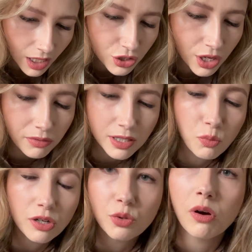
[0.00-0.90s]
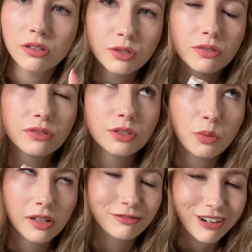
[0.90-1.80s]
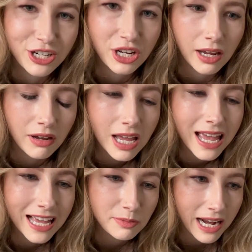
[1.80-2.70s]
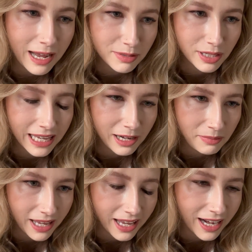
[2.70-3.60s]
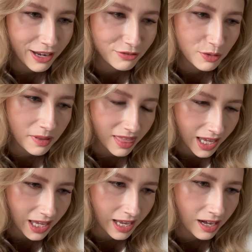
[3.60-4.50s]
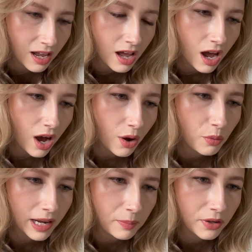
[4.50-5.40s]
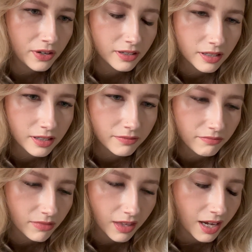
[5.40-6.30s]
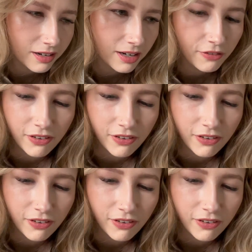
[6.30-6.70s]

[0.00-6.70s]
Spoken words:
So this 1:1:1 ratio has been absolutely killing me, and I've just been thinking, oh, well, I put, I don't know,